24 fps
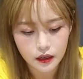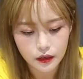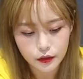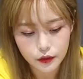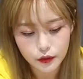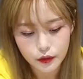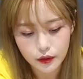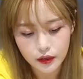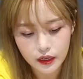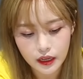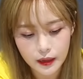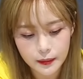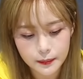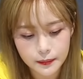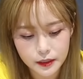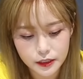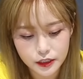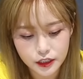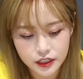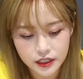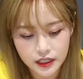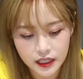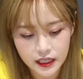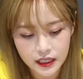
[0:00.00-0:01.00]
you don't get
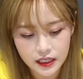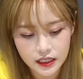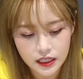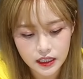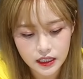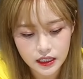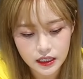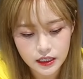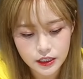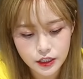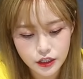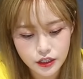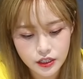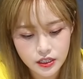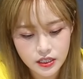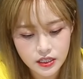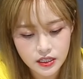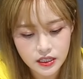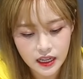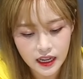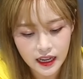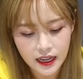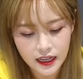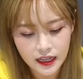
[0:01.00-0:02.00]
much lint. It's
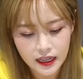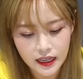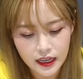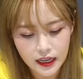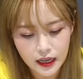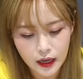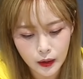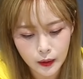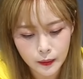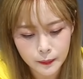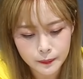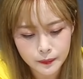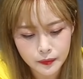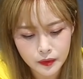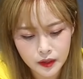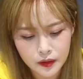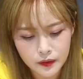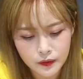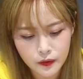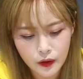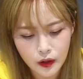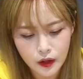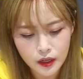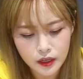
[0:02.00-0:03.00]
just like
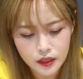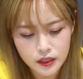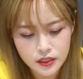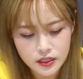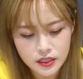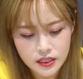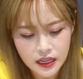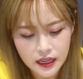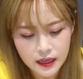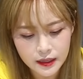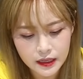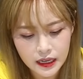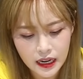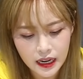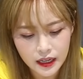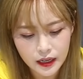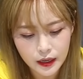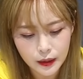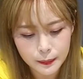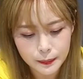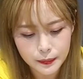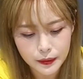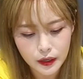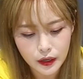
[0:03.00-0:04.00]
the follicles that
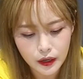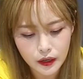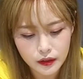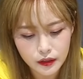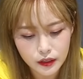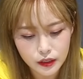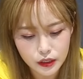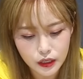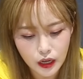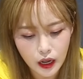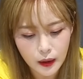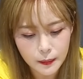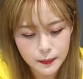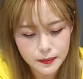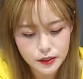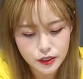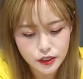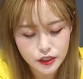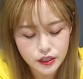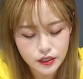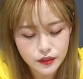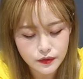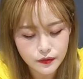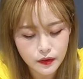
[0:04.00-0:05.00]
kind of appear on the top
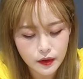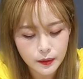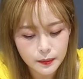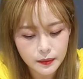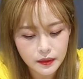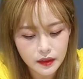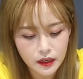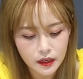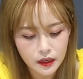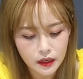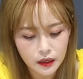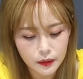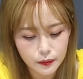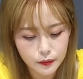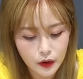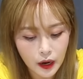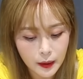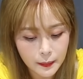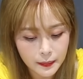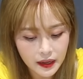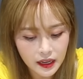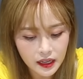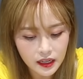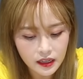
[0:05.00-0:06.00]
is just from the
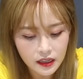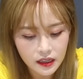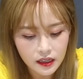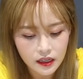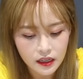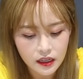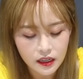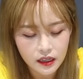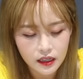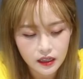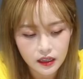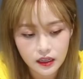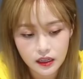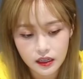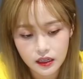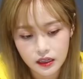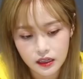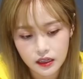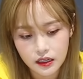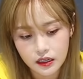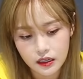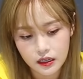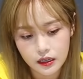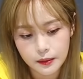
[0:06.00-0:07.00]
rubbing,
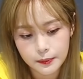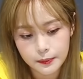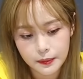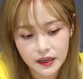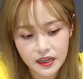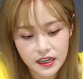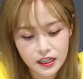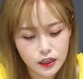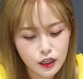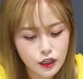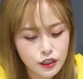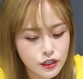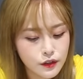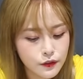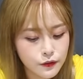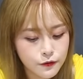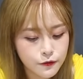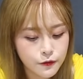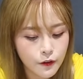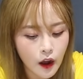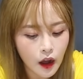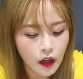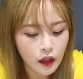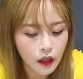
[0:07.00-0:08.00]
but it doesn't
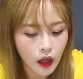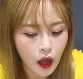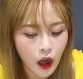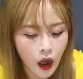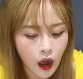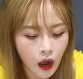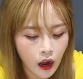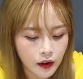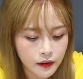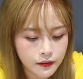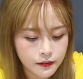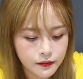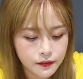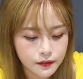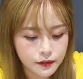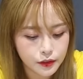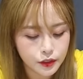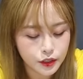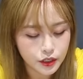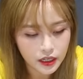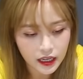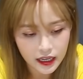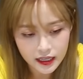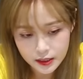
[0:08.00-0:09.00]
fall off.
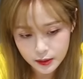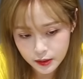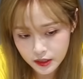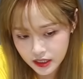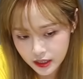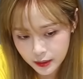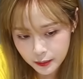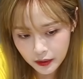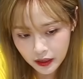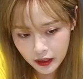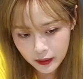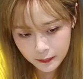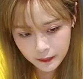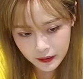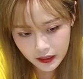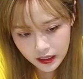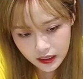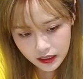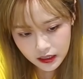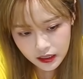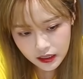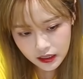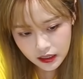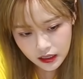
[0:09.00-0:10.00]
Do you guys see what I
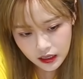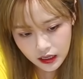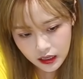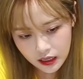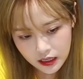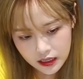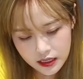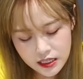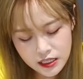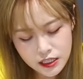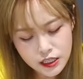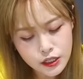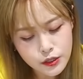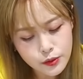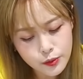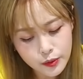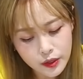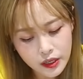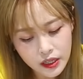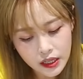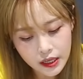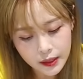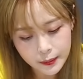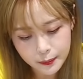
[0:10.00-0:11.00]
mean? This is
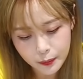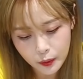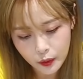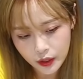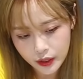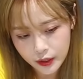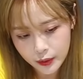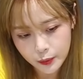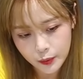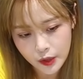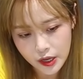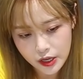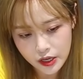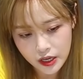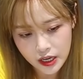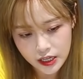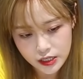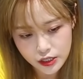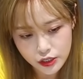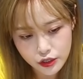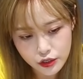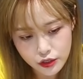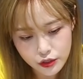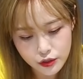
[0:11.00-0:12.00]
really important when you
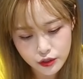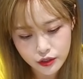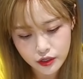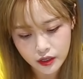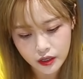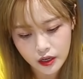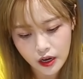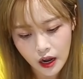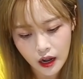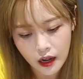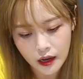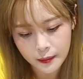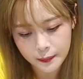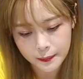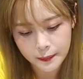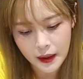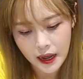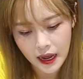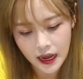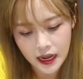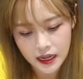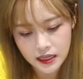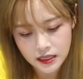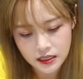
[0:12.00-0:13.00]
guys choose your cotton
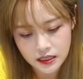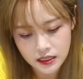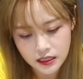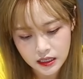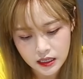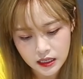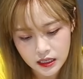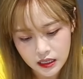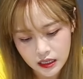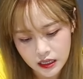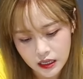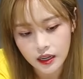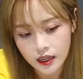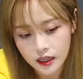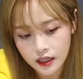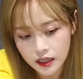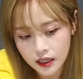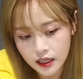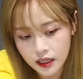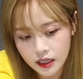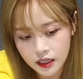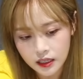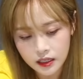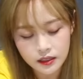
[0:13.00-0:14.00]
pads.
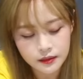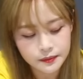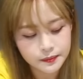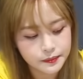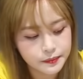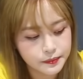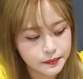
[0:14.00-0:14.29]
Clean.